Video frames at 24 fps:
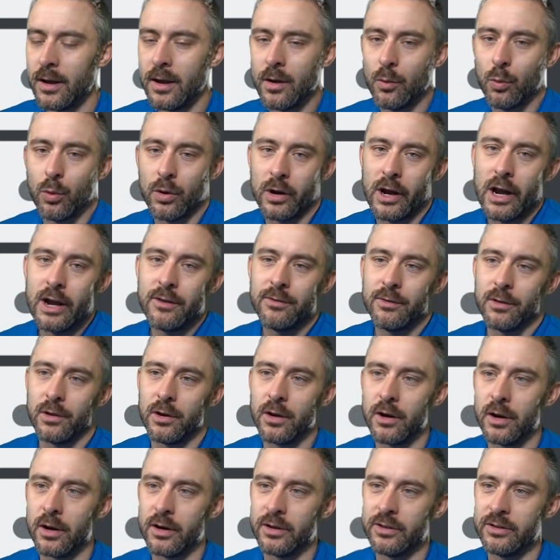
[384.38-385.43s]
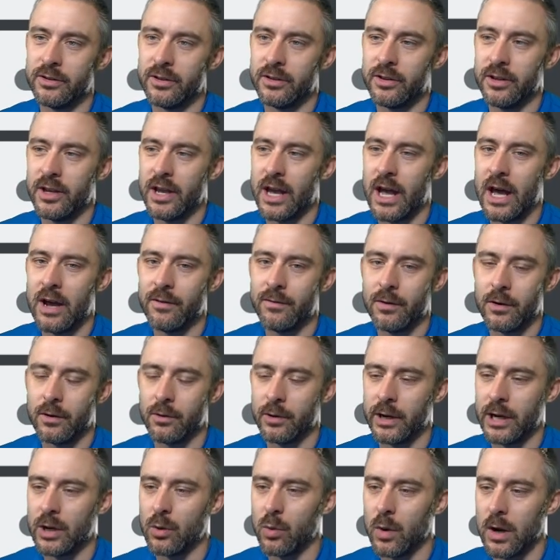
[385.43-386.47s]
what I've learned is that the effort
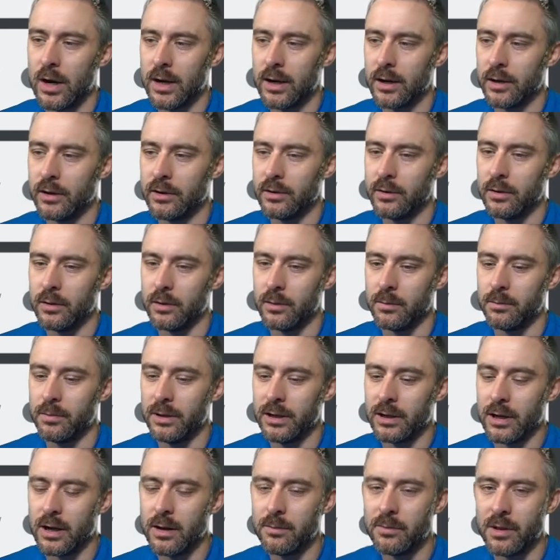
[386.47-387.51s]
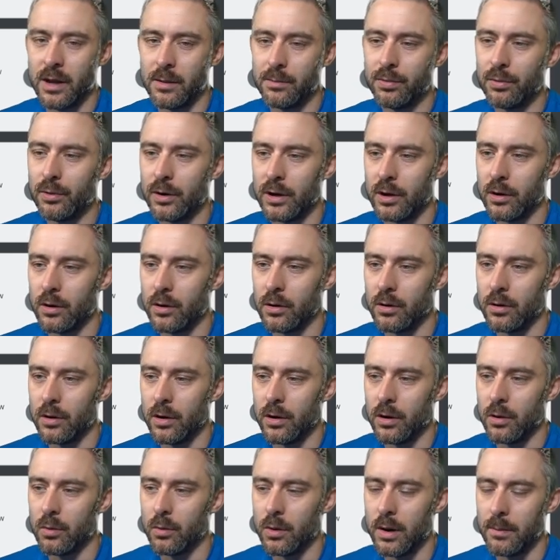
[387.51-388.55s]
required to become that
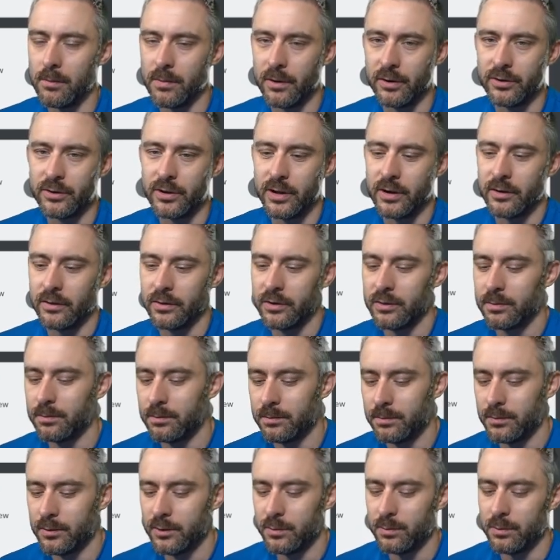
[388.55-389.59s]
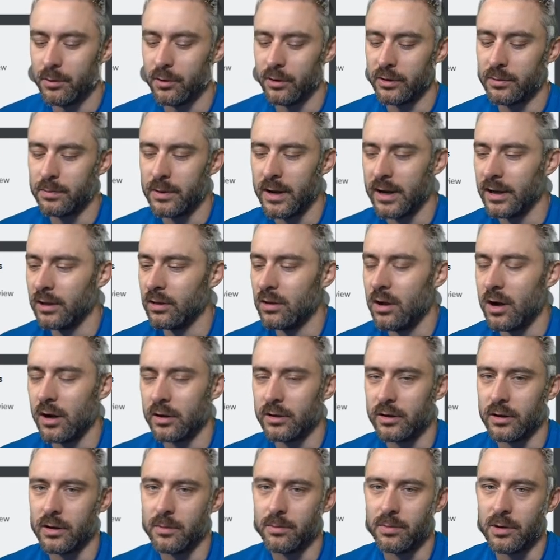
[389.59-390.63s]
0.001% of sports betting long
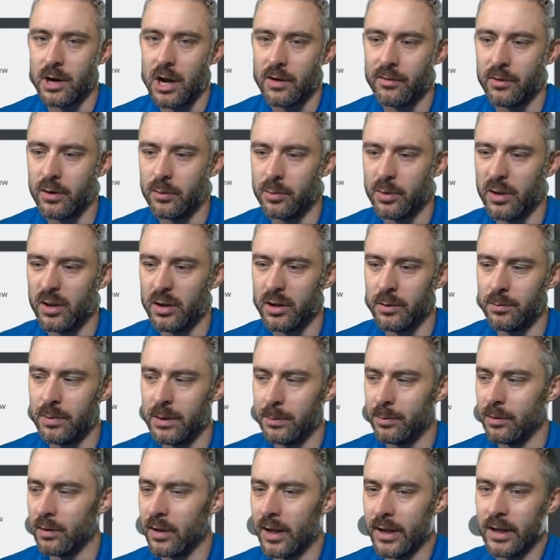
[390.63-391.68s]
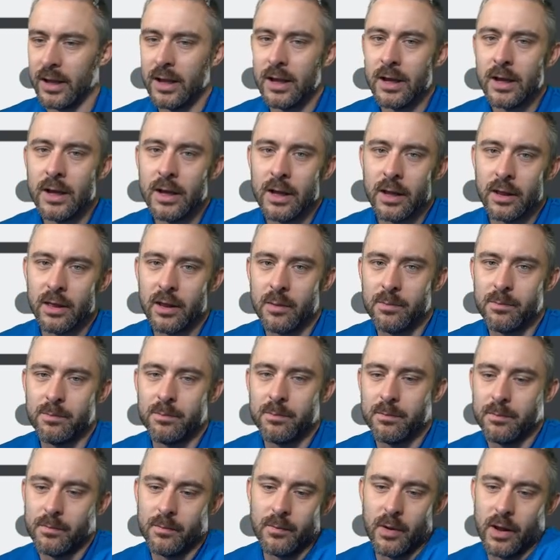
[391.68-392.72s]
term profitability people like the
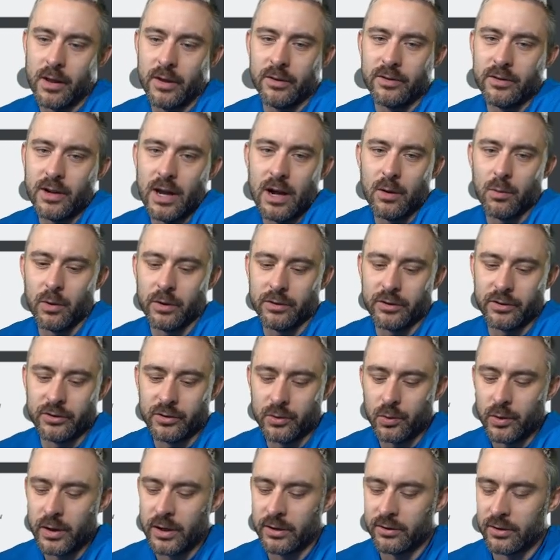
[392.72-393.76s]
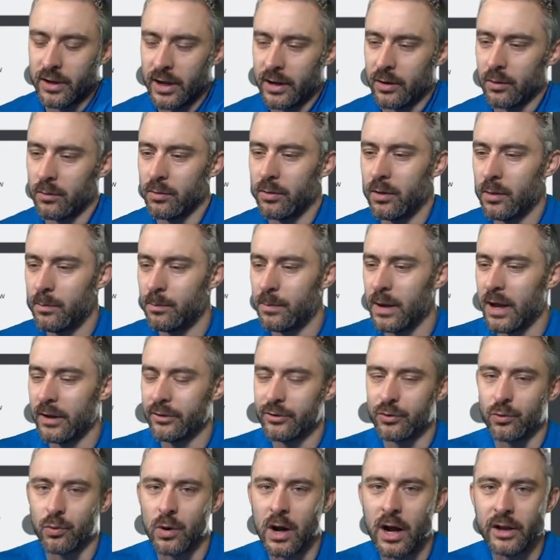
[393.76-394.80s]
is not worth the squeeze. Like the best
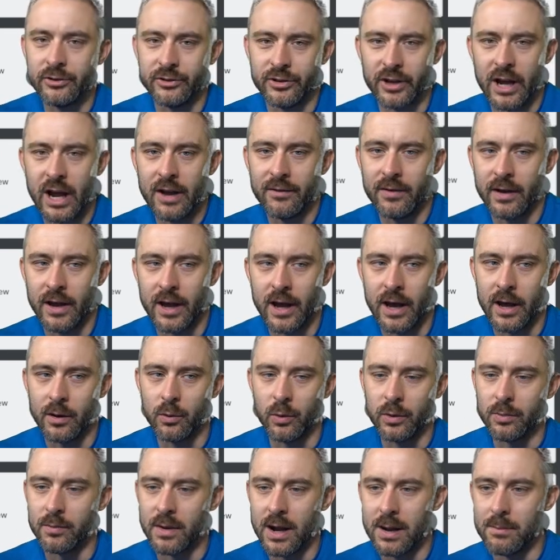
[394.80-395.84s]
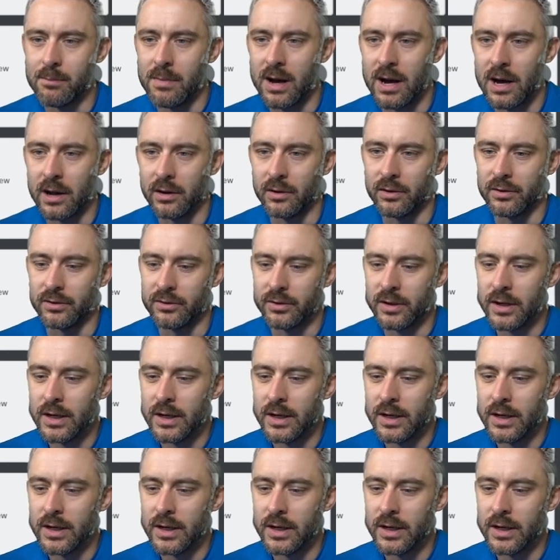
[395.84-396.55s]
runs I've had with my models,